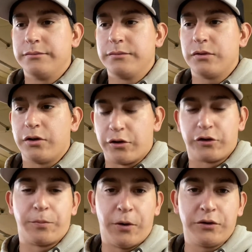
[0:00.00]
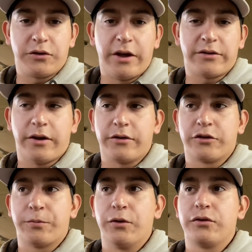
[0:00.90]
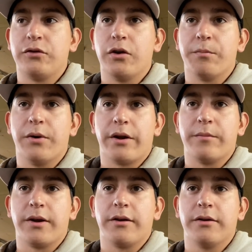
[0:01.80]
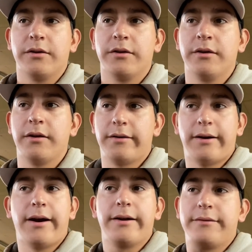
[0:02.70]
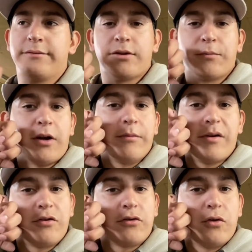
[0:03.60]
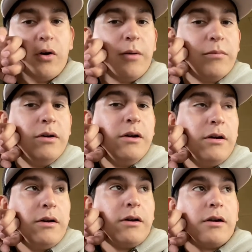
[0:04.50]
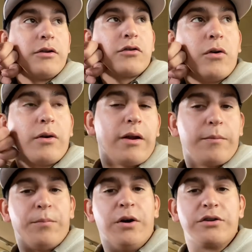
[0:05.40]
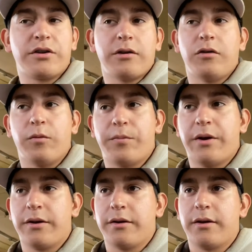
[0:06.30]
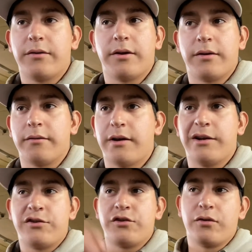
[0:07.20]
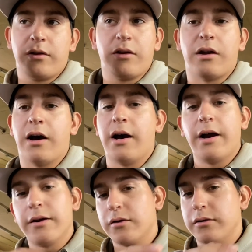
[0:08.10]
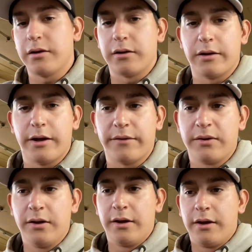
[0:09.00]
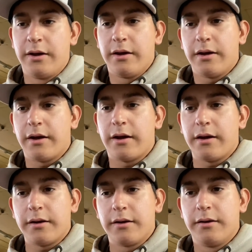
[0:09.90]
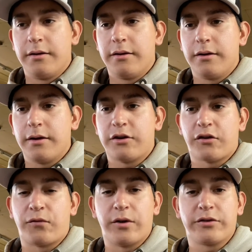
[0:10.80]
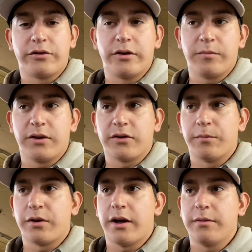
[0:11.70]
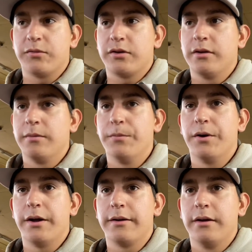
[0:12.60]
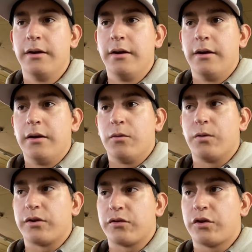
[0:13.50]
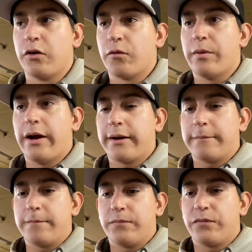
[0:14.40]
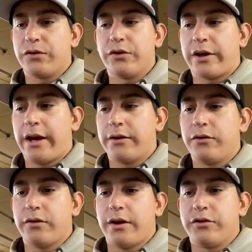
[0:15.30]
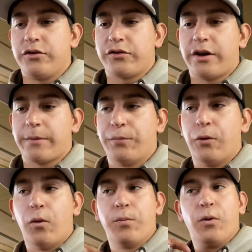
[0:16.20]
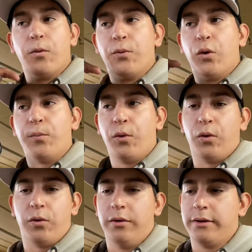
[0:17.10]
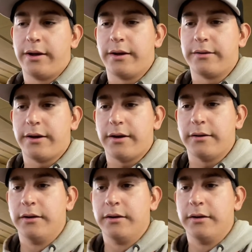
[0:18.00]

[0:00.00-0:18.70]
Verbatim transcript: you're supposed to, that's how you're supposed to do it, but I mean, I sometimes I just go up and just I'd punch it a little bit and then I'd shoot a little high or a little left and it just frustrated me sometimes. But with the silverback, you can't do that. You just got to pull, pull, pull, pull, and yeah.